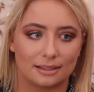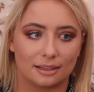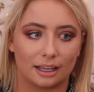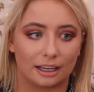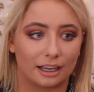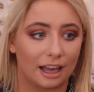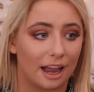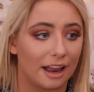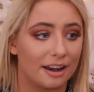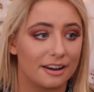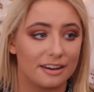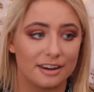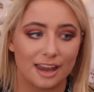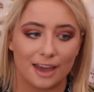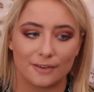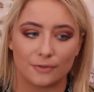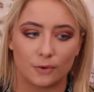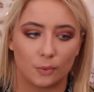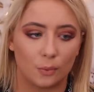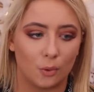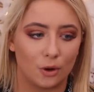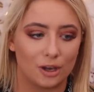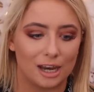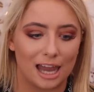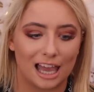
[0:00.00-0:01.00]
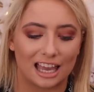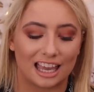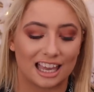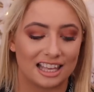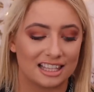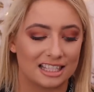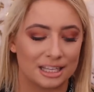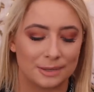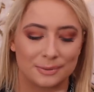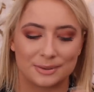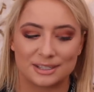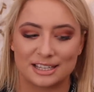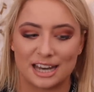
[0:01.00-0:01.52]
Like I never wore
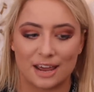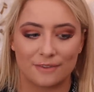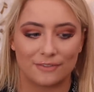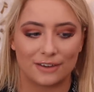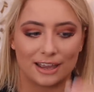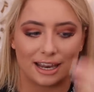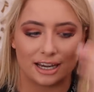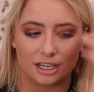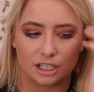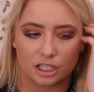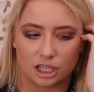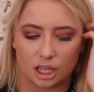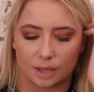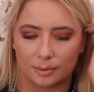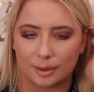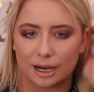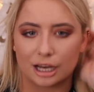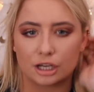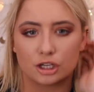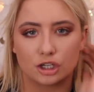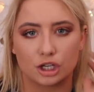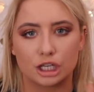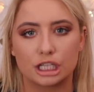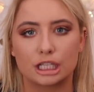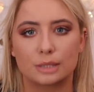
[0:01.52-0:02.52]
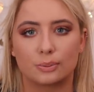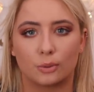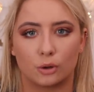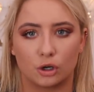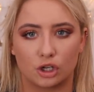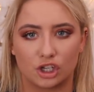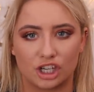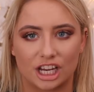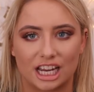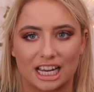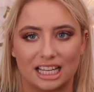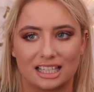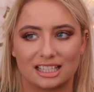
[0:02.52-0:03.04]
leggings, I was never into them, and I just wore
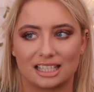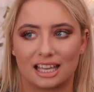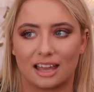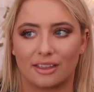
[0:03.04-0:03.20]
jeans.